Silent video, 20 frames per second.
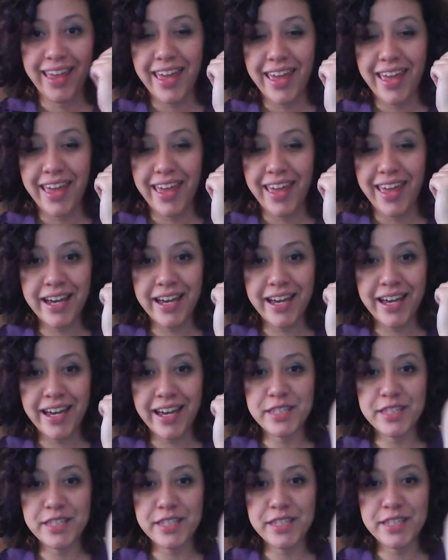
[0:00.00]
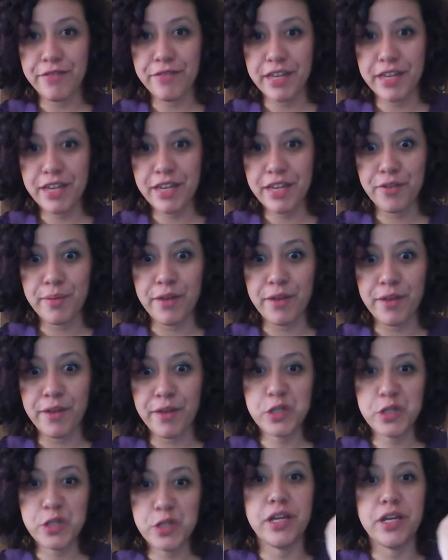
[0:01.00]
Hey guys, it's me, Evie, from
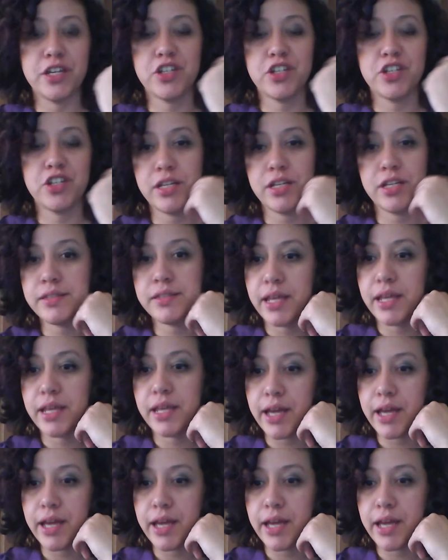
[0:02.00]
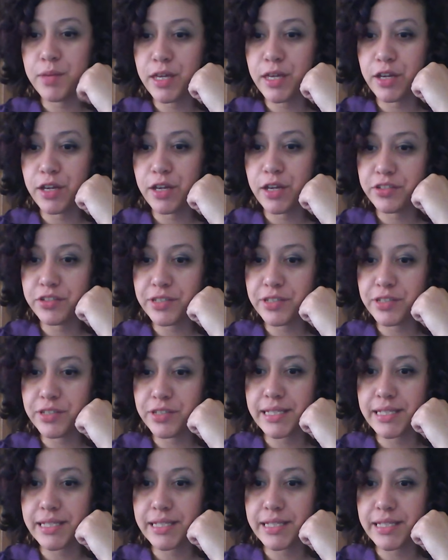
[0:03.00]
Evie's Creations, and I am here
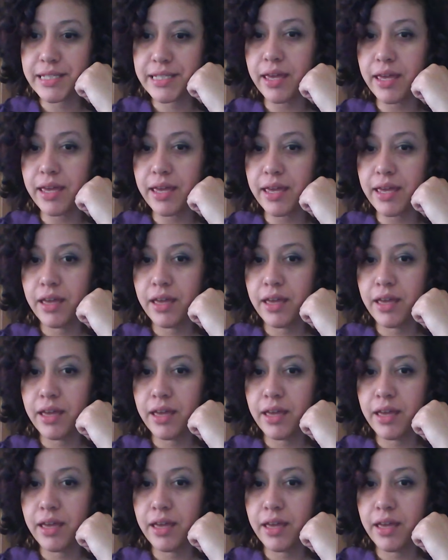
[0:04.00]
today